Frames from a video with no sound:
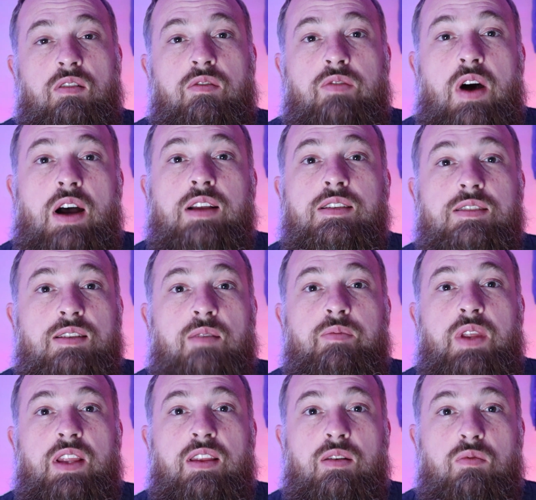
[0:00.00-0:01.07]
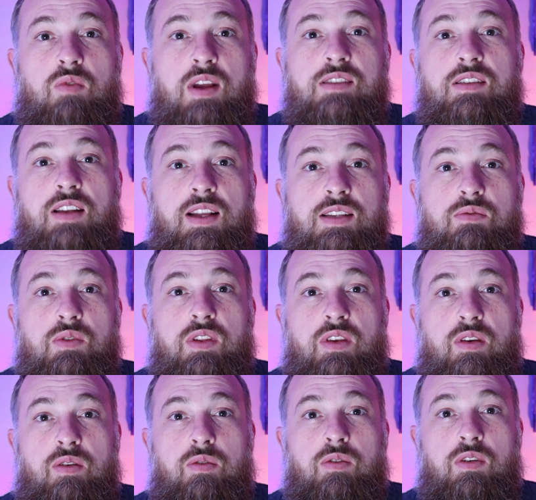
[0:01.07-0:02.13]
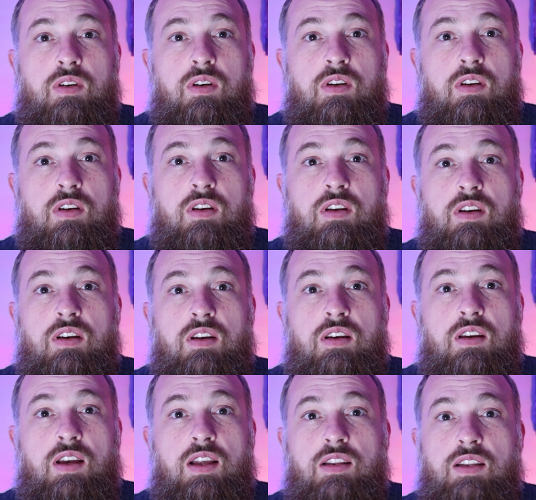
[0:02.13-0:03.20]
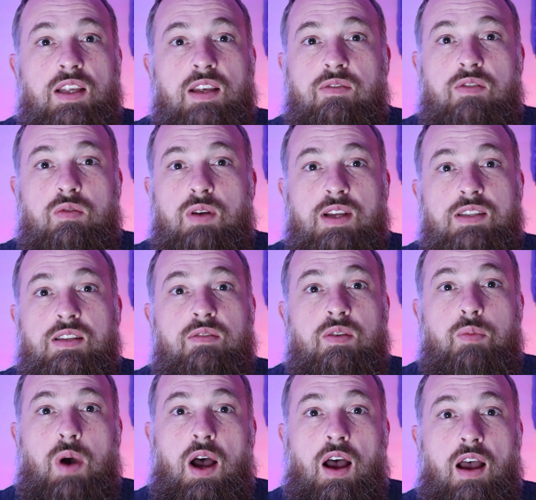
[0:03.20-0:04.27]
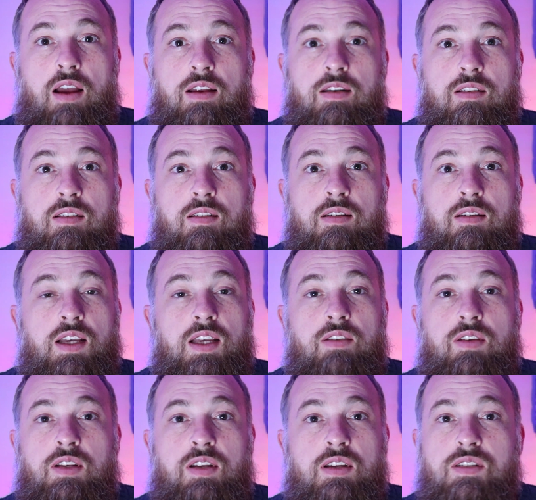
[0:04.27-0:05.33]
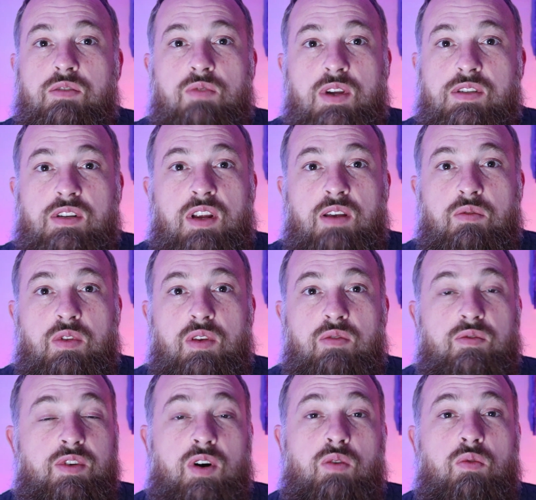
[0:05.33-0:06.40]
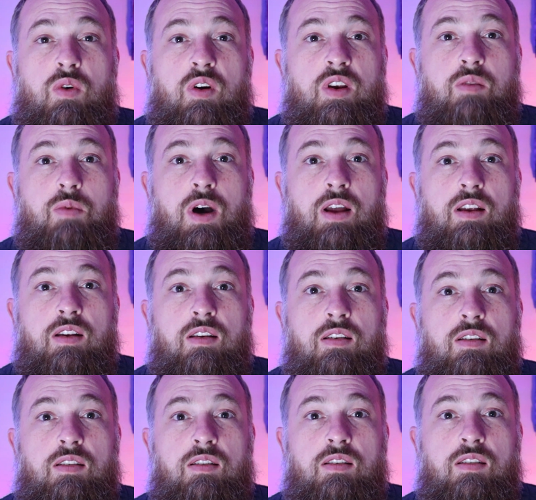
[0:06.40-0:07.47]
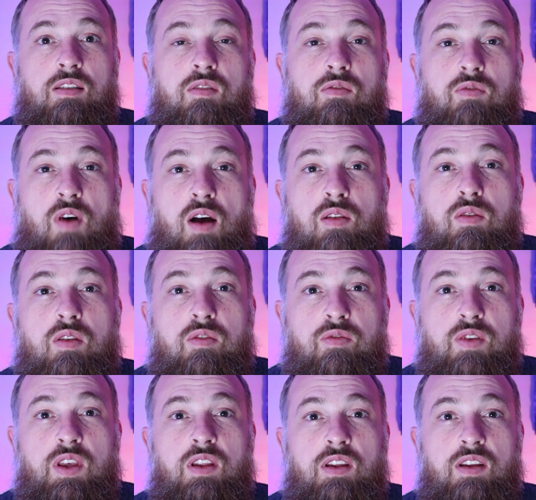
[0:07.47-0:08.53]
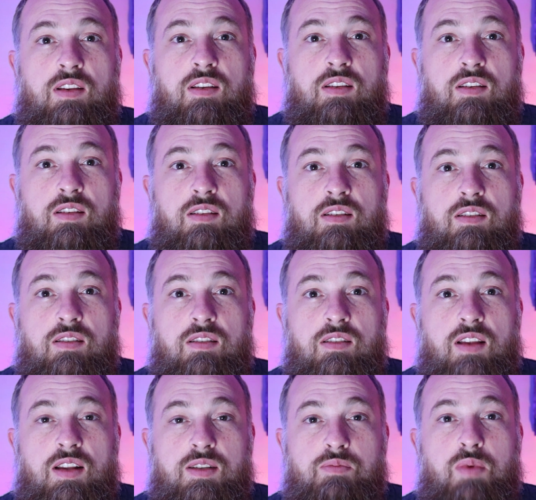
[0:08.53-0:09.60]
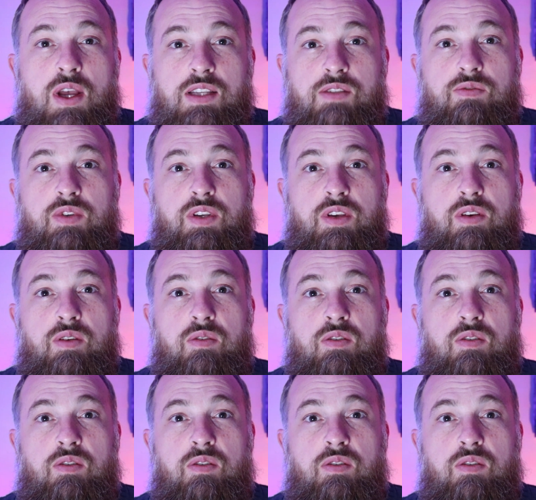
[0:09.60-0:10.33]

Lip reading: Find something that resonates with you and leave the rest of it behind. If it doesn't resonate with you, don't worry about it. Follow the feeling that is best for you.